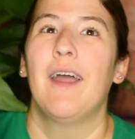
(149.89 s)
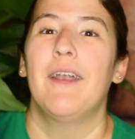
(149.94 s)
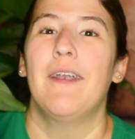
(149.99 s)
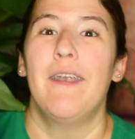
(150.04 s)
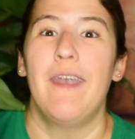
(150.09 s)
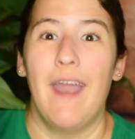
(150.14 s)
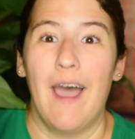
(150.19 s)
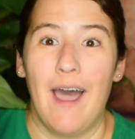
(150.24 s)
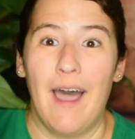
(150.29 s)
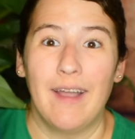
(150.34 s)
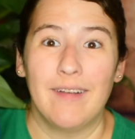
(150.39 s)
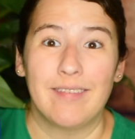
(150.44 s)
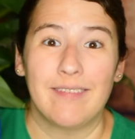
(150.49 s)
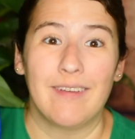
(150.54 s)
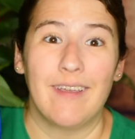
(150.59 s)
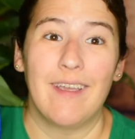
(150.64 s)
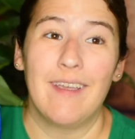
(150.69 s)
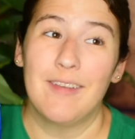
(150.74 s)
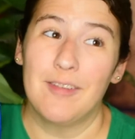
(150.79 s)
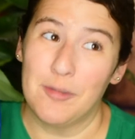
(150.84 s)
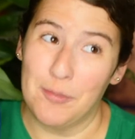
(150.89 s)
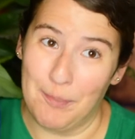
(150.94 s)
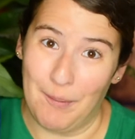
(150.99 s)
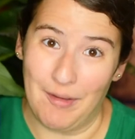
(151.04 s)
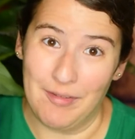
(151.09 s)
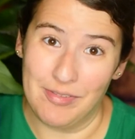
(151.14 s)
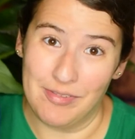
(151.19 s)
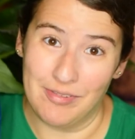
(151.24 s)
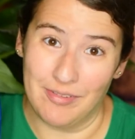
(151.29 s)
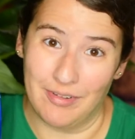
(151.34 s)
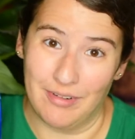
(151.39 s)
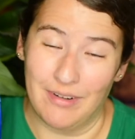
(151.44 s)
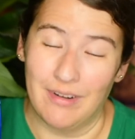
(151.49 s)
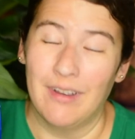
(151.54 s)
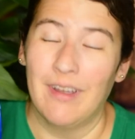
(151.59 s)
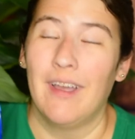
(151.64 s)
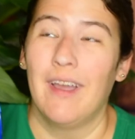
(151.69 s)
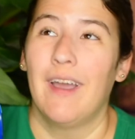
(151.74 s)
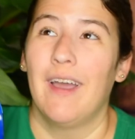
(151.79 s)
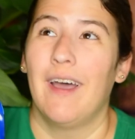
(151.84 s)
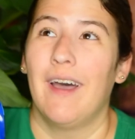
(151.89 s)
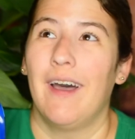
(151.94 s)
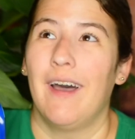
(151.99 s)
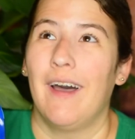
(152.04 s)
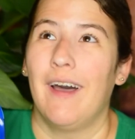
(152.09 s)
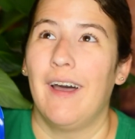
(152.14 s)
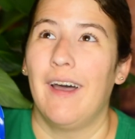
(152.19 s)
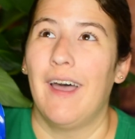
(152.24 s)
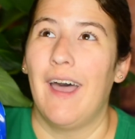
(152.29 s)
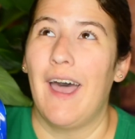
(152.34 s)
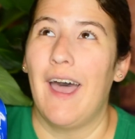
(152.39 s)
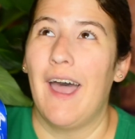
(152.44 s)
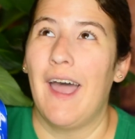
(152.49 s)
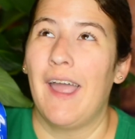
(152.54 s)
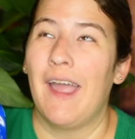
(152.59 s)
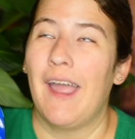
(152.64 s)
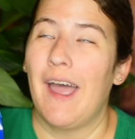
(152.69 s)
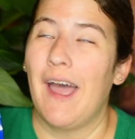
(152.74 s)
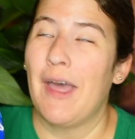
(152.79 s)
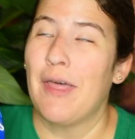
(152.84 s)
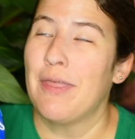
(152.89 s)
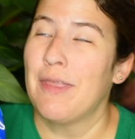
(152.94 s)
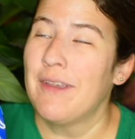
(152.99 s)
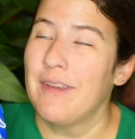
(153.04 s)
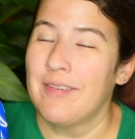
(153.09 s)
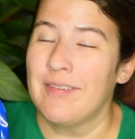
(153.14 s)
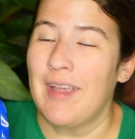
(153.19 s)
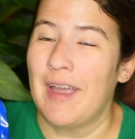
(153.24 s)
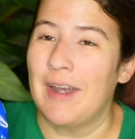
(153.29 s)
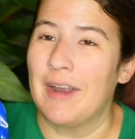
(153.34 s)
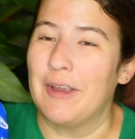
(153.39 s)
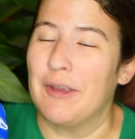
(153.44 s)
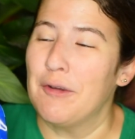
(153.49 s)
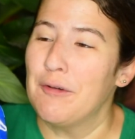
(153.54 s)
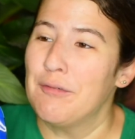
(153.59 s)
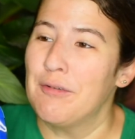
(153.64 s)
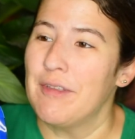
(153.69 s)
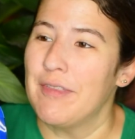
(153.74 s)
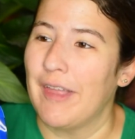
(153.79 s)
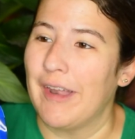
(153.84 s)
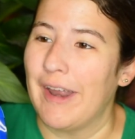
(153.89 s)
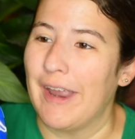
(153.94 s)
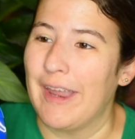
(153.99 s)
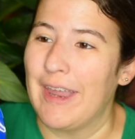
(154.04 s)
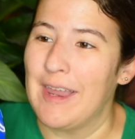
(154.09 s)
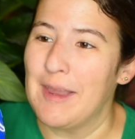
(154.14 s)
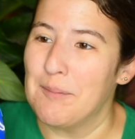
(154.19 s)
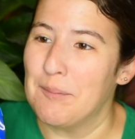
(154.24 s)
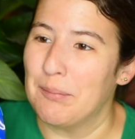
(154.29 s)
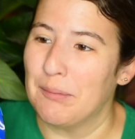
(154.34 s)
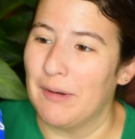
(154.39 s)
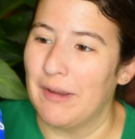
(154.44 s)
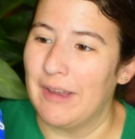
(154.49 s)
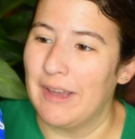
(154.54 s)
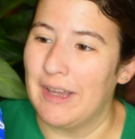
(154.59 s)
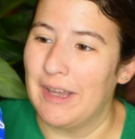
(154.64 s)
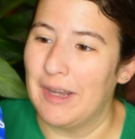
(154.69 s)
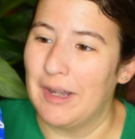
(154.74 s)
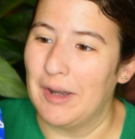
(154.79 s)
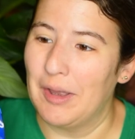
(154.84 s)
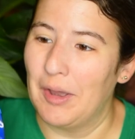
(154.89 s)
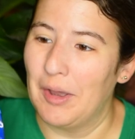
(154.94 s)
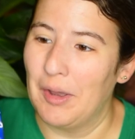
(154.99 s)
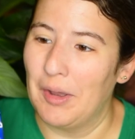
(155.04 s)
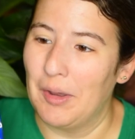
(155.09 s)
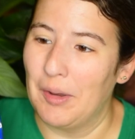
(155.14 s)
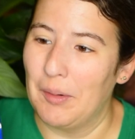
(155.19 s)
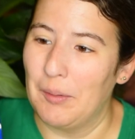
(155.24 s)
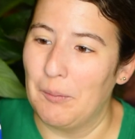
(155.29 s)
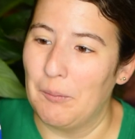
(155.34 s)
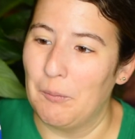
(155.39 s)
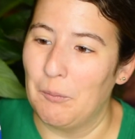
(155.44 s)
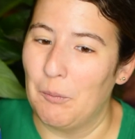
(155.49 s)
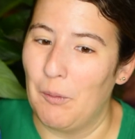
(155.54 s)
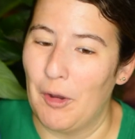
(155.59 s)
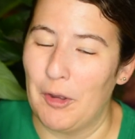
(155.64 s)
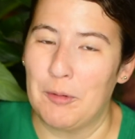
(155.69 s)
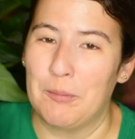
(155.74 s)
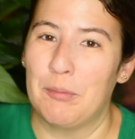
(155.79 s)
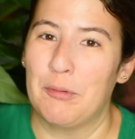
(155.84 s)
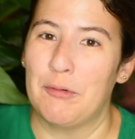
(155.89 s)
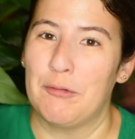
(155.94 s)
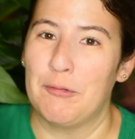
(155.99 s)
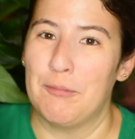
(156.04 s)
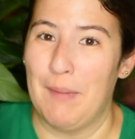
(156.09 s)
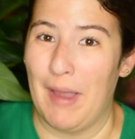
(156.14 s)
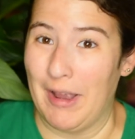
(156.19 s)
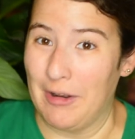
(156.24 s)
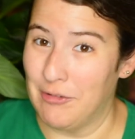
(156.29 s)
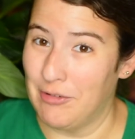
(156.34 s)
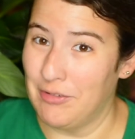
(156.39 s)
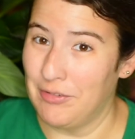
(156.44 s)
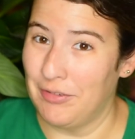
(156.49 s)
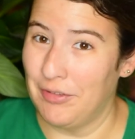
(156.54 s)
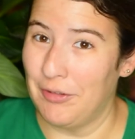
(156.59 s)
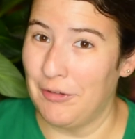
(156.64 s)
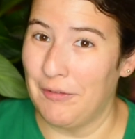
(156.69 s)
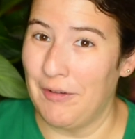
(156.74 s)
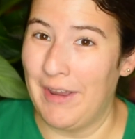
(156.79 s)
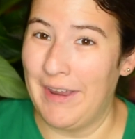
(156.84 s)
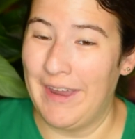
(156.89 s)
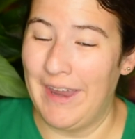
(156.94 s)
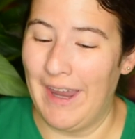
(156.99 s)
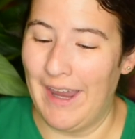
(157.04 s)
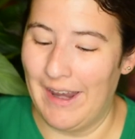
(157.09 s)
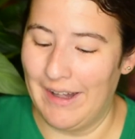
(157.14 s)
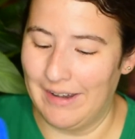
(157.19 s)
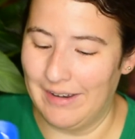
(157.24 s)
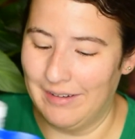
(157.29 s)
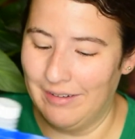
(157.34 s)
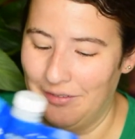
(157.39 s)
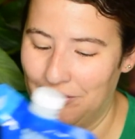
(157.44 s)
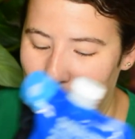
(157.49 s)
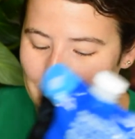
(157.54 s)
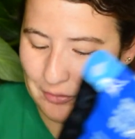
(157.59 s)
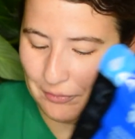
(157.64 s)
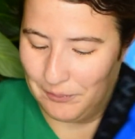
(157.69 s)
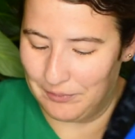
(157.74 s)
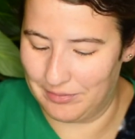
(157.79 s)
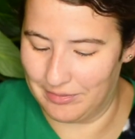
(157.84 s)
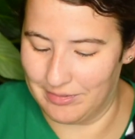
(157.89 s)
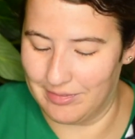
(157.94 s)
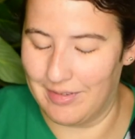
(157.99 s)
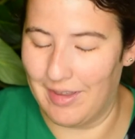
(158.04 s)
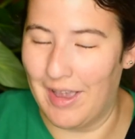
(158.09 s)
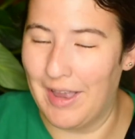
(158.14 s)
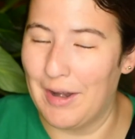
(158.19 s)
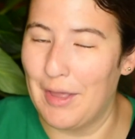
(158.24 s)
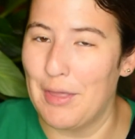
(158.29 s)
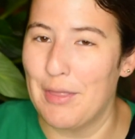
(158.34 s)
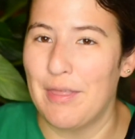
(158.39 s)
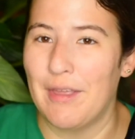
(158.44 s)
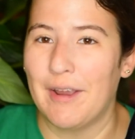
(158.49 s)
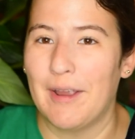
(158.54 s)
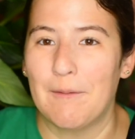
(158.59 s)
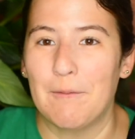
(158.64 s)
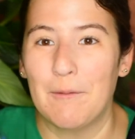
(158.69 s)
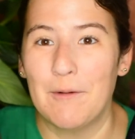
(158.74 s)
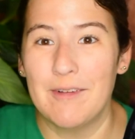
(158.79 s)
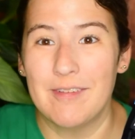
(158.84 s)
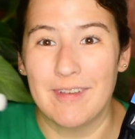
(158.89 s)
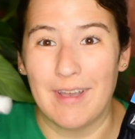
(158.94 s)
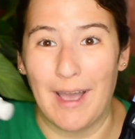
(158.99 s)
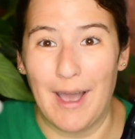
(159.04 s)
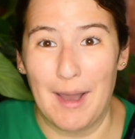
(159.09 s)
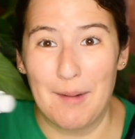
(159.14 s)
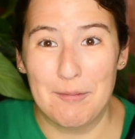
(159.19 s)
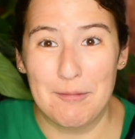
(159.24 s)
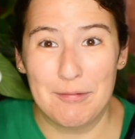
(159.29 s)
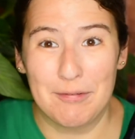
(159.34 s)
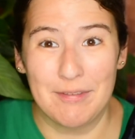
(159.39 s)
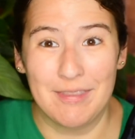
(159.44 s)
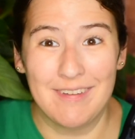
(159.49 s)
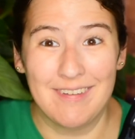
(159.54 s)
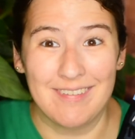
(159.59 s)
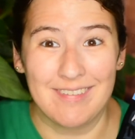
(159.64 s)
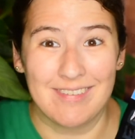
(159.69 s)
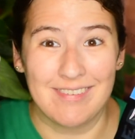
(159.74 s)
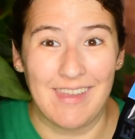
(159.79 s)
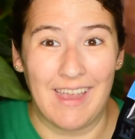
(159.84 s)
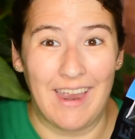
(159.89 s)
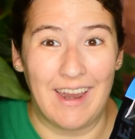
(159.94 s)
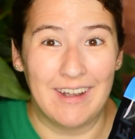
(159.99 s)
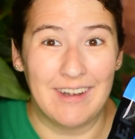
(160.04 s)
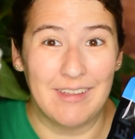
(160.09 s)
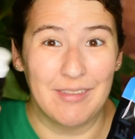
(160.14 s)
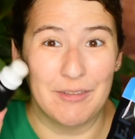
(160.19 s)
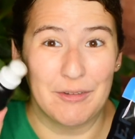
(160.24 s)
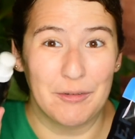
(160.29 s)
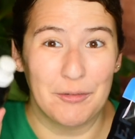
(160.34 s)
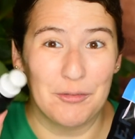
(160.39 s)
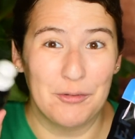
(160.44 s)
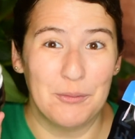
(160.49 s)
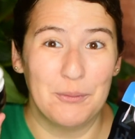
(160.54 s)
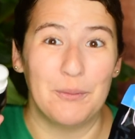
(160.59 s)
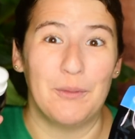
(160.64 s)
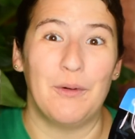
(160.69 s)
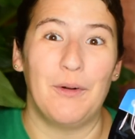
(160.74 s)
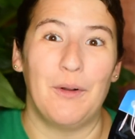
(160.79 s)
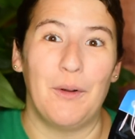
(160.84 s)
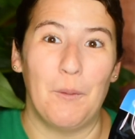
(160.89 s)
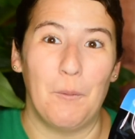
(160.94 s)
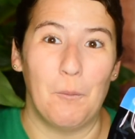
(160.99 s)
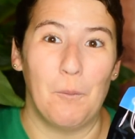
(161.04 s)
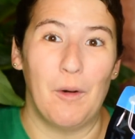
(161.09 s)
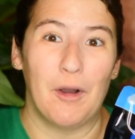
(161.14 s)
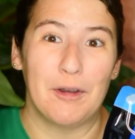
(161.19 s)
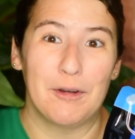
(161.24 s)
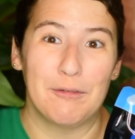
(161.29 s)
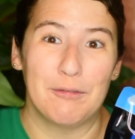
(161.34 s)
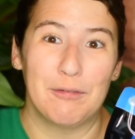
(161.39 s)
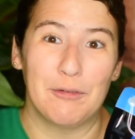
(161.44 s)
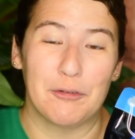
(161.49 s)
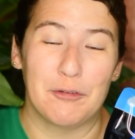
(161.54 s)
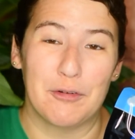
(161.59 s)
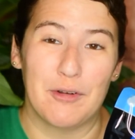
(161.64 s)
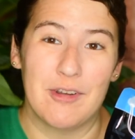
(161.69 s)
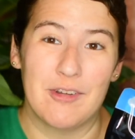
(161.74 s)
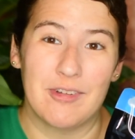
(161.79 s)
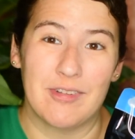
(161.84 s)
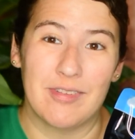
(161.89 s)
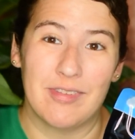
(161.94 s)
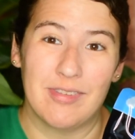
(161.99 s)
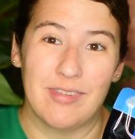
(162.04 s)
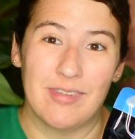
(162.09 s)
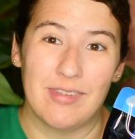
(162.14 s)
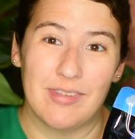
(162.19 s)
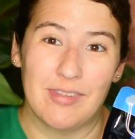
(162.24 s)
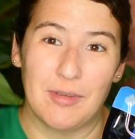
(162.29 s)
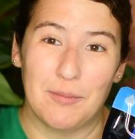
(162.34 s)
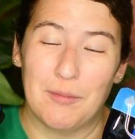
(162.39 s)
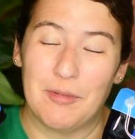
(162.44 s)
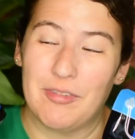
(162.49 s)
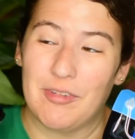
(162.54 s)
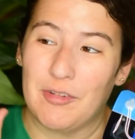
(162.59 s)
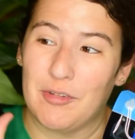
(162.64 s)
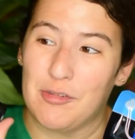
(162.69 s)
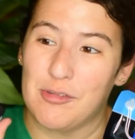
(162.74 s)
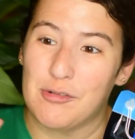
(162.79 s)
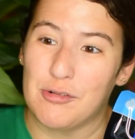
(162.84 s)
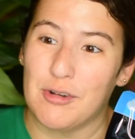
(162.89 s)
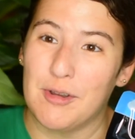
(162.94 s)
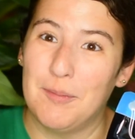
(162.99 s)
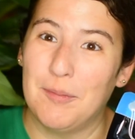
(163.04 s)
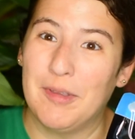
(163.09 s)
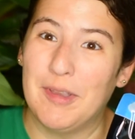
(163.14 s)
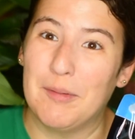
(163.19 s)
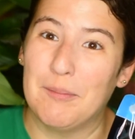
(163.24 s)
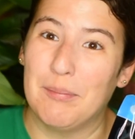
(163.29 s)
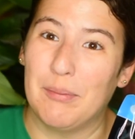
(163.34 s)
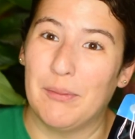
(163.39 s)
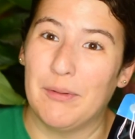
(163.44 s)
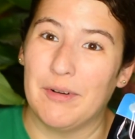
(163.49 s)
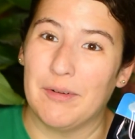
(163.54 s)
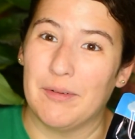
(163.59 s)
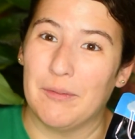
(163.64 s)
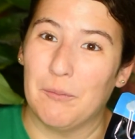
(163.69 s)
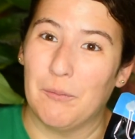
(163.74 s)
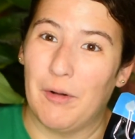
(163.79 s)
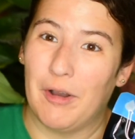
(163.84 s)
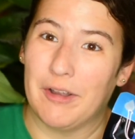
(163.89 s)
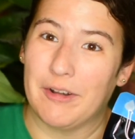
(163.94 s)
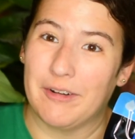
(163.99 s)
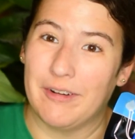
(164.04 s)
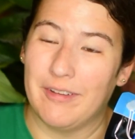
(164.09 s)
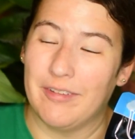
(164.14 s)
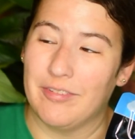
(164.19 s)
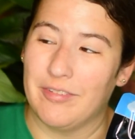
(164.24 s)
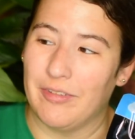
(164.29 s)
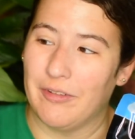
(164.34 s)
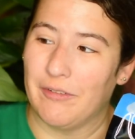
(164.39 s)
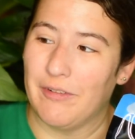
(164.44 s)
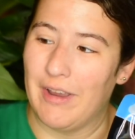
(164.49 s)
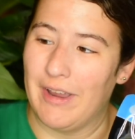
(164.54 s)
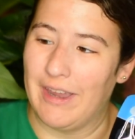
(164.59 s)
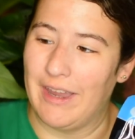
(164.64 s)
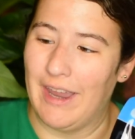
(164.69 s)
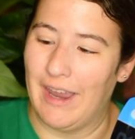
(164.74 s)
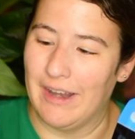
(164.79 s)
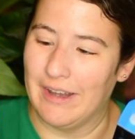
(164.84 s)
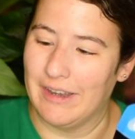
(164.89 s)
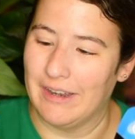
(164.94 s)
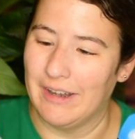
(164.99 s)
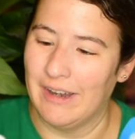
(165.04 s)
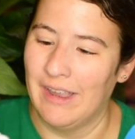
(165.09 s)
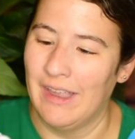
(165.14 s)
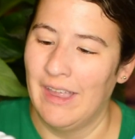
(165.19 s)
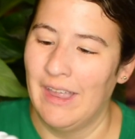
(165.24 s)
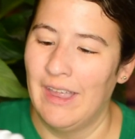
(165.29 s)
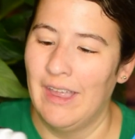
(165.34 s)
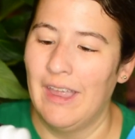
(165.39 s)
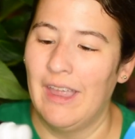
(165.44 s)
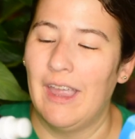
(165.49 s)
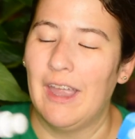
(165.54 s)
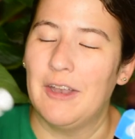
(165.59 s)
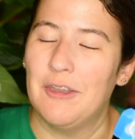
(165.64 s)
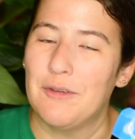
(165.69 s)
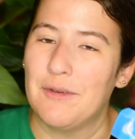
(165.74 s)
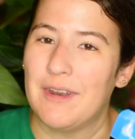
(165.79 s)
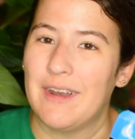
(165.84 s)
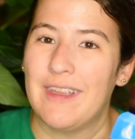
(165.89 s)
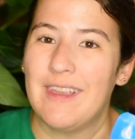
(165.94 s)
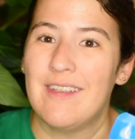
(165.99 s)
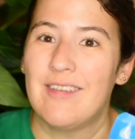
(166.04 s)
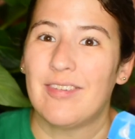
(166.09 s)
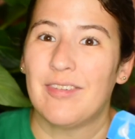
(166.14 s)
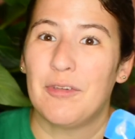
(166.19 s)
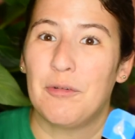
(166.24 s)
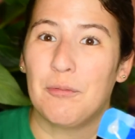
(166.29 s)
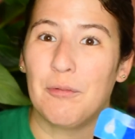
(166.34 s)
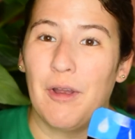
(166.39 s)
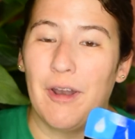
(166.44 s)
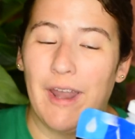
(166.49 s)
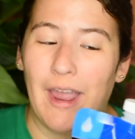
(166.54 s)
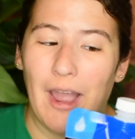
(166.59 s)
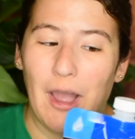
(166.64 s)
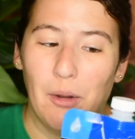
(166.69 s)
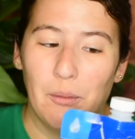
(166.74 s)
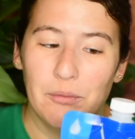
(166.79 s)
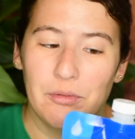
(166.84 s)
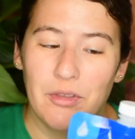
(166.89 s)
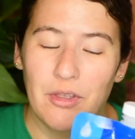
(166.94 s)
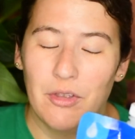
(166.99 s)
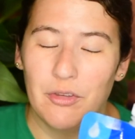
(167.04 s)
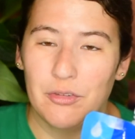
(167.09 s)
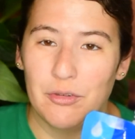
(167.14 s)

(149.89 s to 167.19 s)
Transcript: Not a sponsor. I think it's kind of goofy that I keep bringing waterproof matches to the Grand Canyon, so instead I think I'm going to opt for this handy little tool, water filtration system. It's extremely important, water is in the Grand Canyon, and you can easily run out.